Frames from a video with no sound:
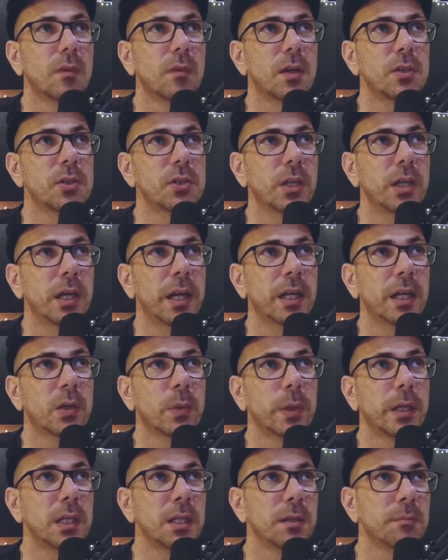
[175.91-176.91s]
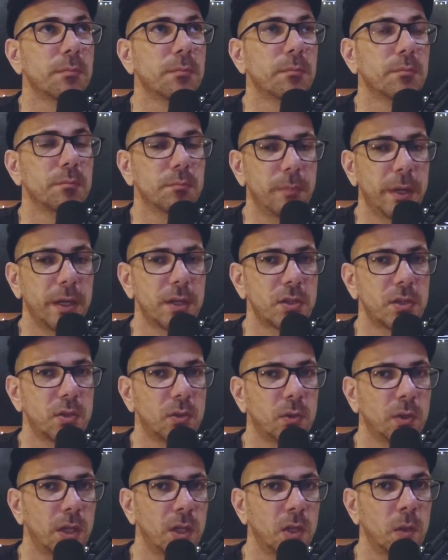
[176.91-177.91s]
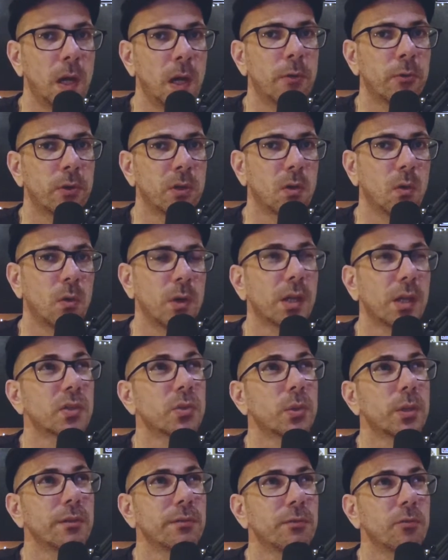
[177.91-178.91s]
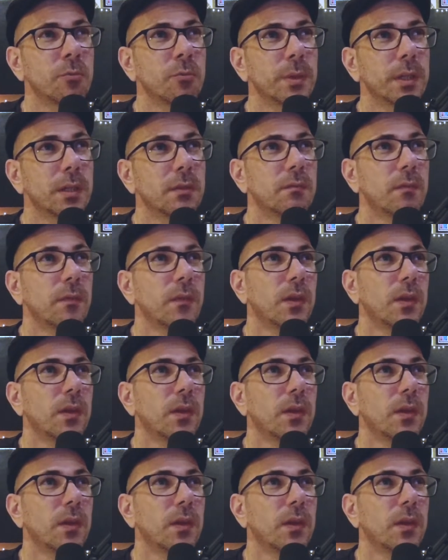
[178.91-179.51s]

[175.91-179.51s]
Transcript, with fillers: I'll show you how to quickly make sure that you are recording at 24-bit.